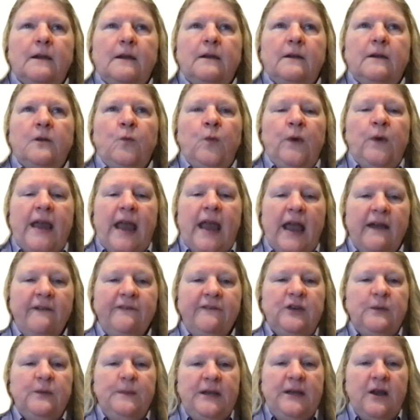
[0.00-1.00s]
We have
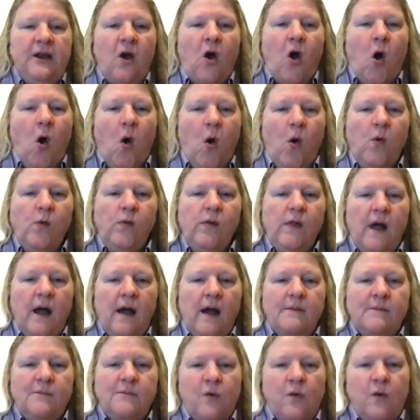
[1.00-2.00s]
to be a whole
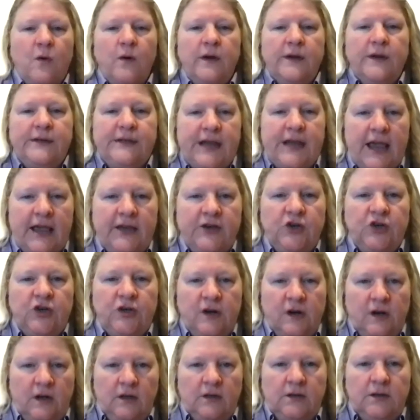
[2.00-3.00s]
lot more
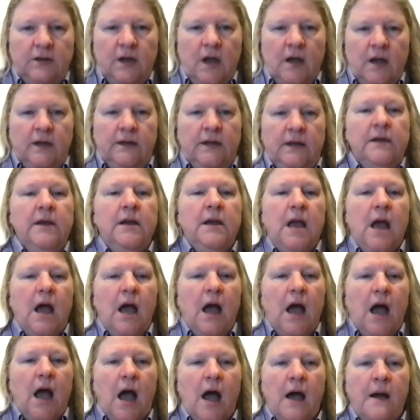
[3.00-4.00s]
intentional
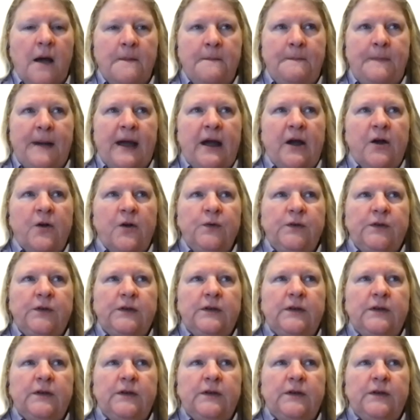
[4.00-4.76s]
about